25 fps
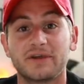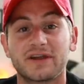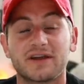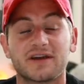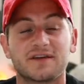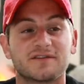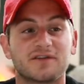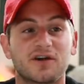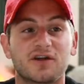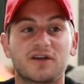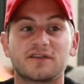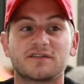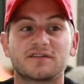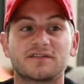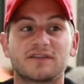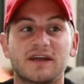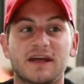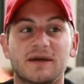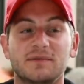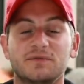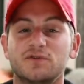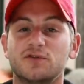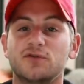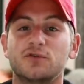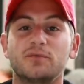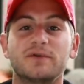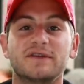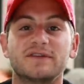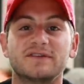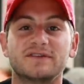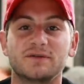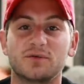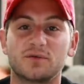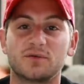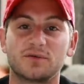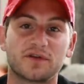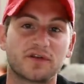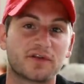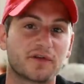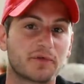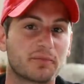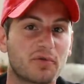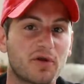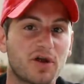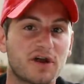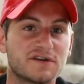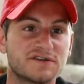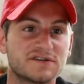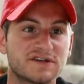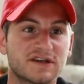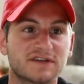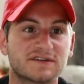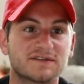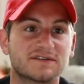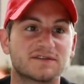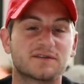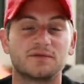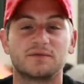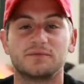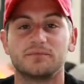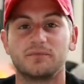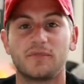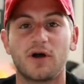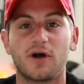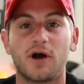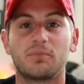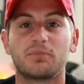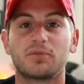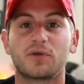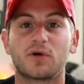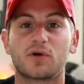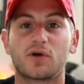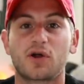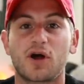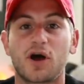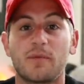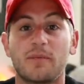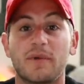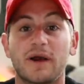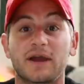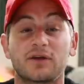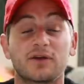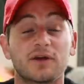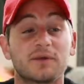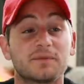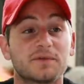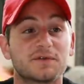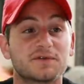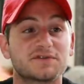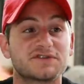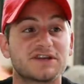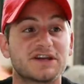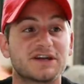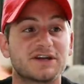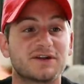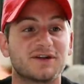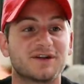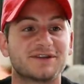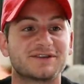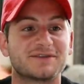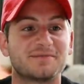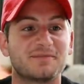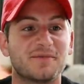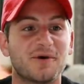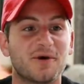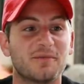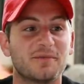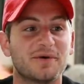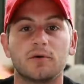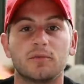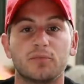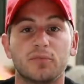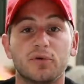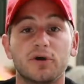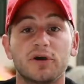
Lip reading: because honestly, I'm too busy with other projects to upload on my crypto channel at the moment.